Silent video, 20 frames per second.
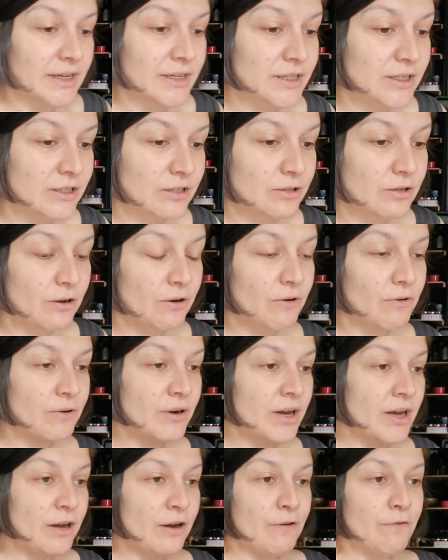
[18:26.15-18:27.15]
So
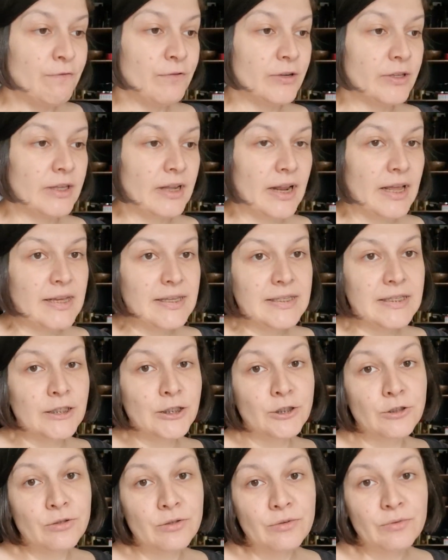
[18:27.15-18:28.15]
for the last
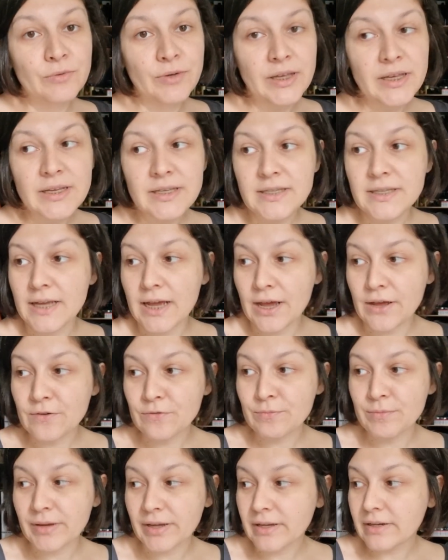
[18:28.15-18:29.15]
2 weeks
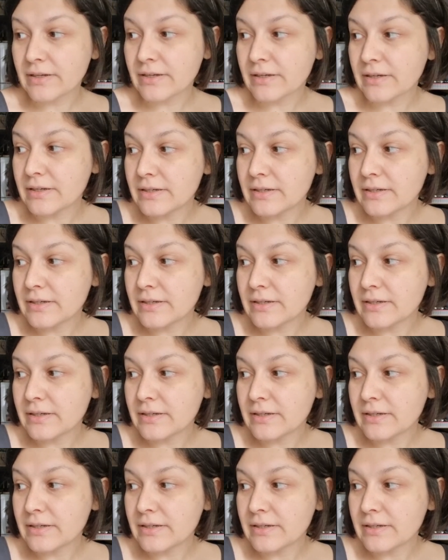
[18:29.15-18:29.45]
I've been